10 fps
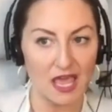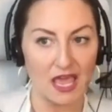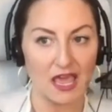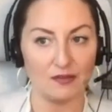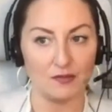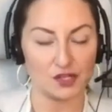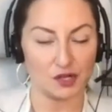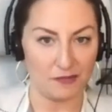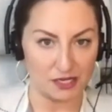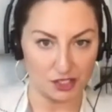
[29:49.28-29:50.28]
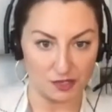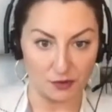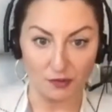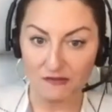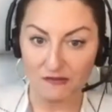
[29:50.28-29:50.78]
And then we start matching up the
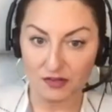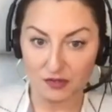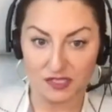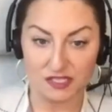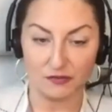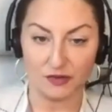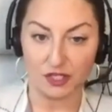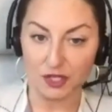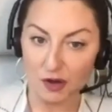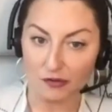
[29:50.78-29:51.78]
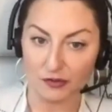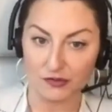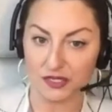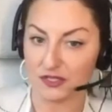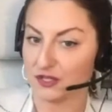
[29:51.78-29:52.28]
revenue to see if we can do all those
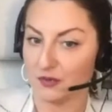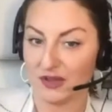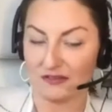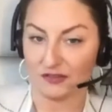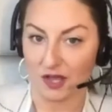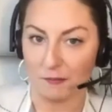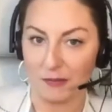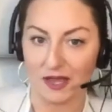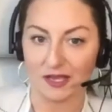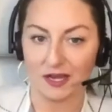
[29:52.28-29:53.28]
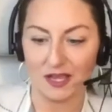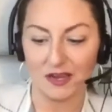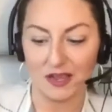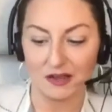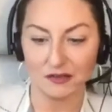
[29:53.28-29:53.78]
things, and then we have to cut back.
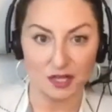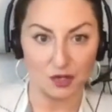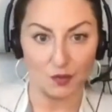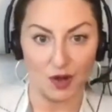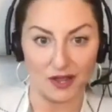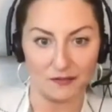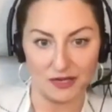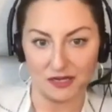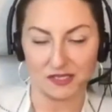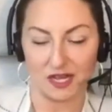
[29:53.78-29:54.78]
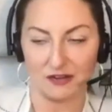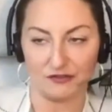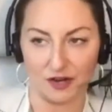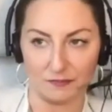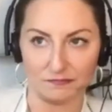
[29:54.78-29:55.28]
And I'll tell you why. I mean, aside
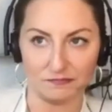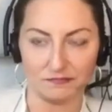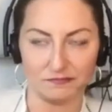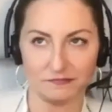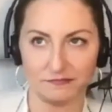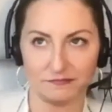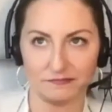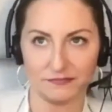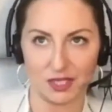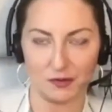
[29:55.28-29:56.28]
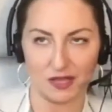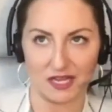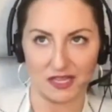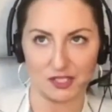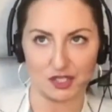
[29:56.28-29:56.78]
from, a
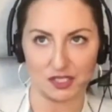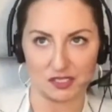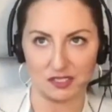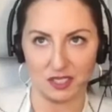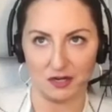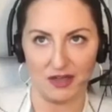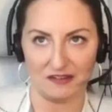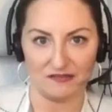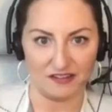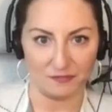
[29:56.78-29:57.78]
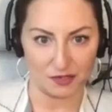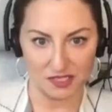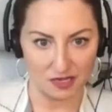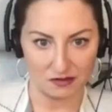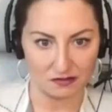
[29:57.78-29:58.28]
lot of these just, add
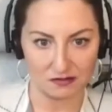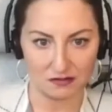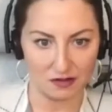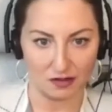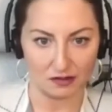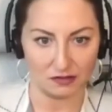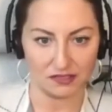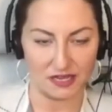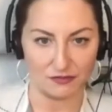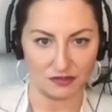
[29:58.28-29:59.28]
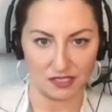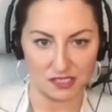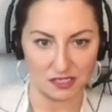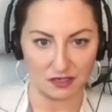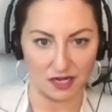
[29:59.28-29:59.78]
5% all down the
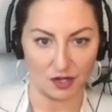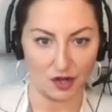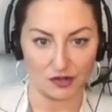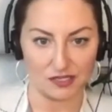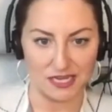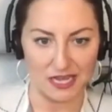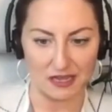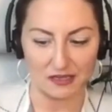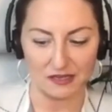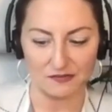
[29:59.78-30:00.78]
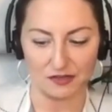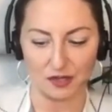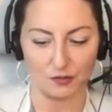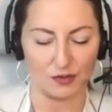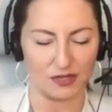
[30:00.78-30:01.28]
list and kind of call it a day, even
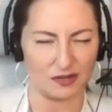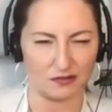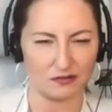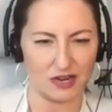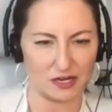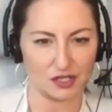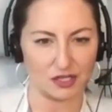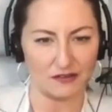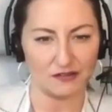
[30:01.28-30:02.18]
though we don't actually have a lot of